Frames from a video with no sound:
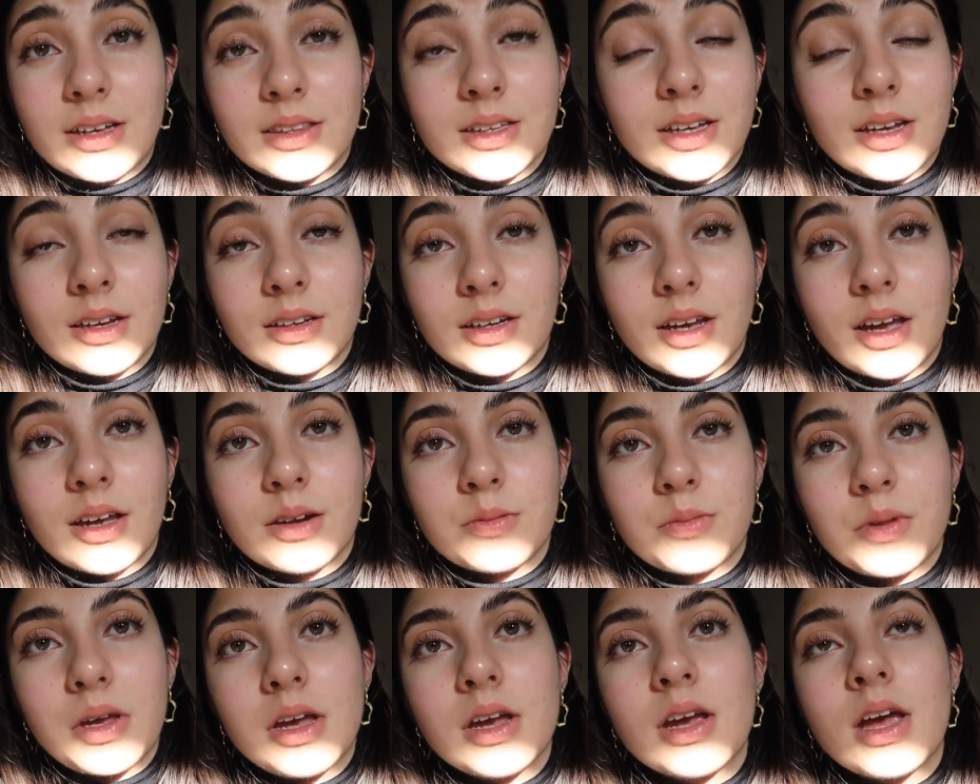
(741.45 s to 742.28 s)
at the
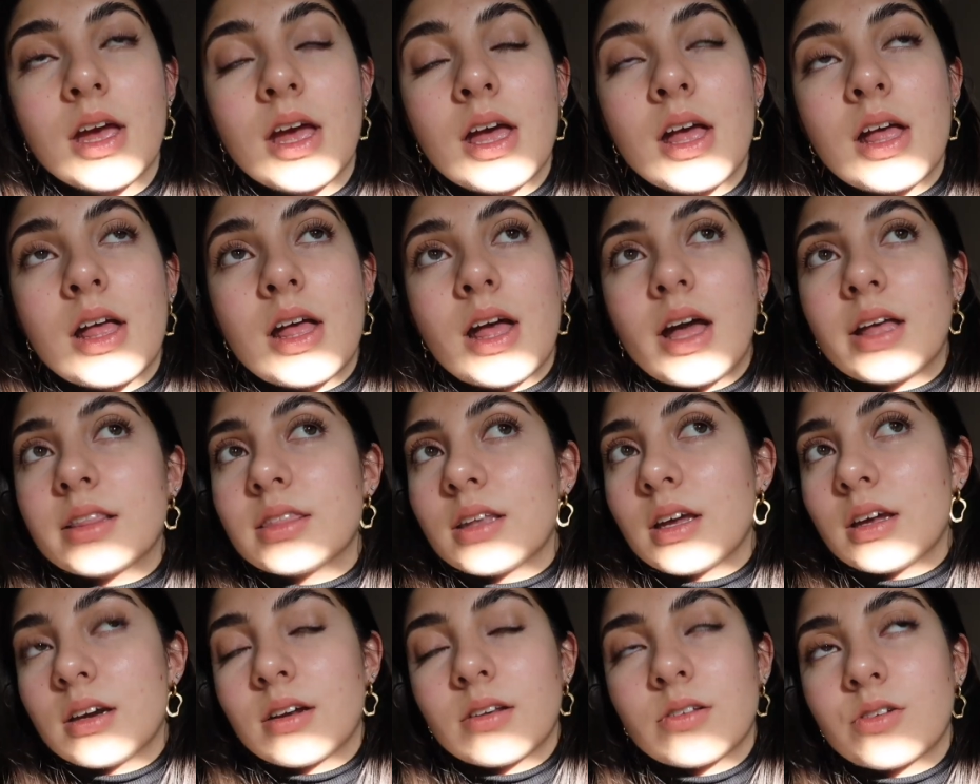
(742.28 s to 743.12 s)
academy and
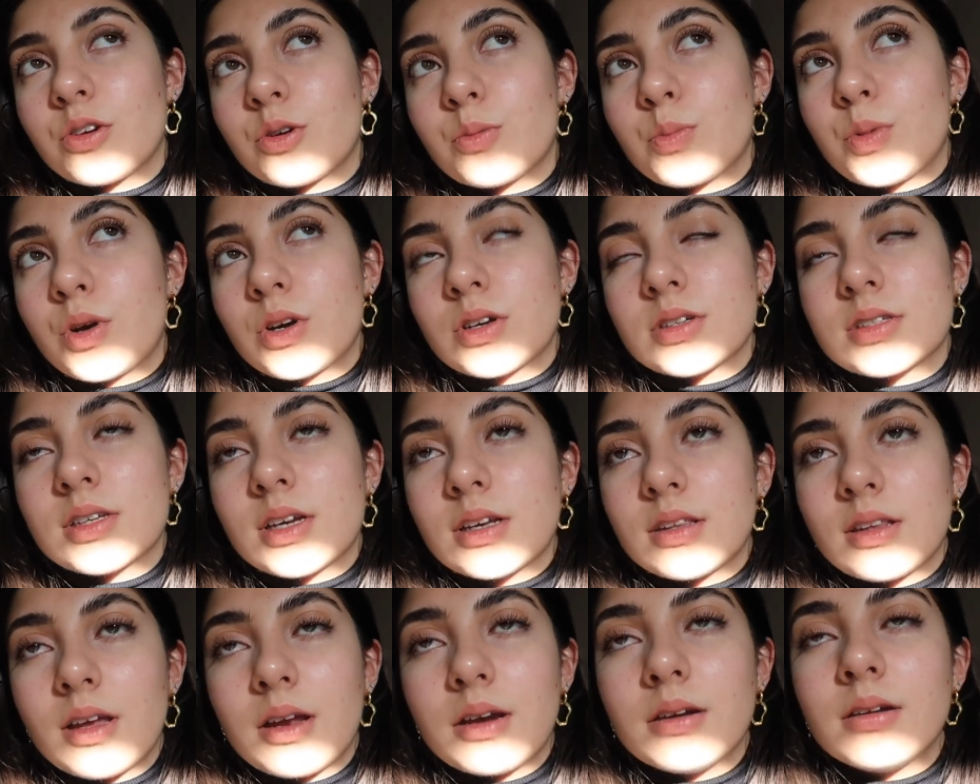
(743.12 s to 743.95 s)
then I'll go to
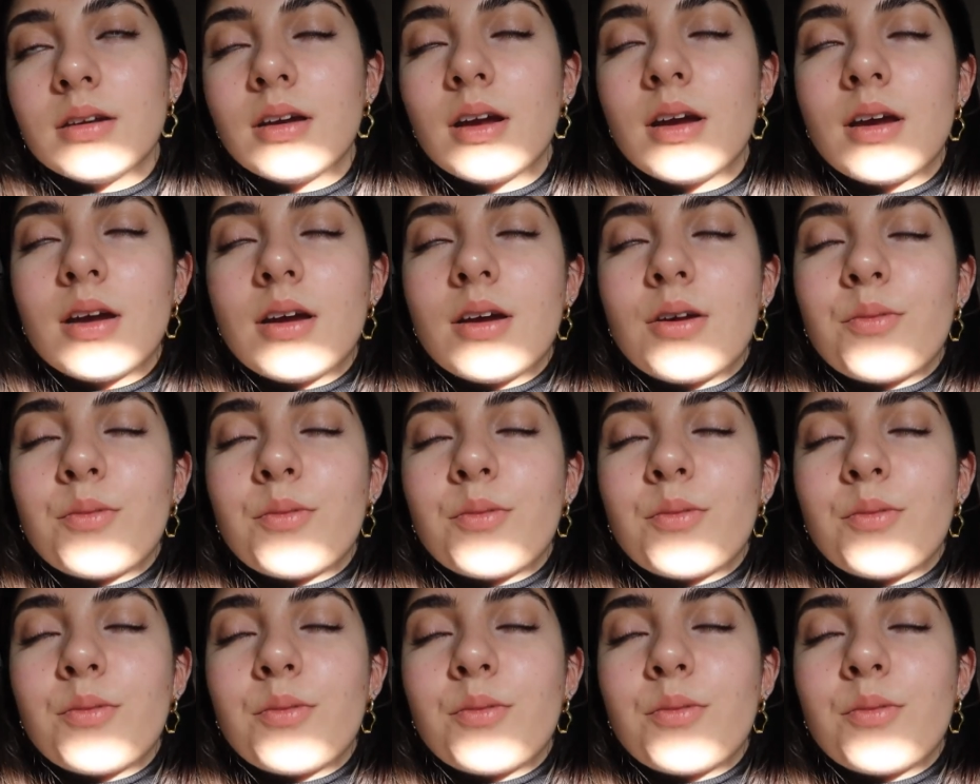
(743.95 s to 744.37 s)
boxing then.